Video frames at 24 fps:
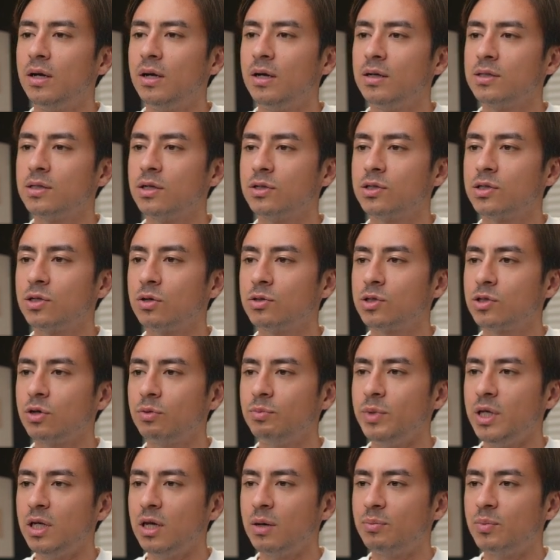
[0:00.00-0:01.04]
So social
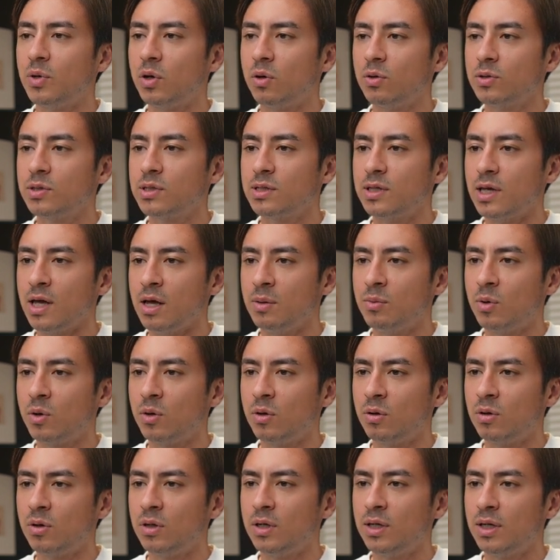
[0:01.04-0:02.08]
media post
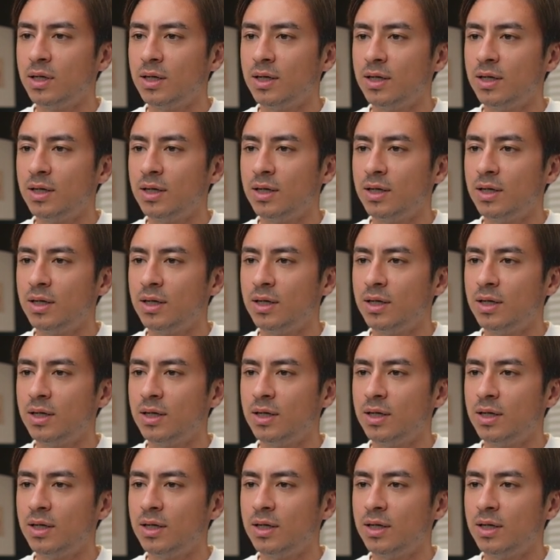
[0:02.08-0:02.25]
table,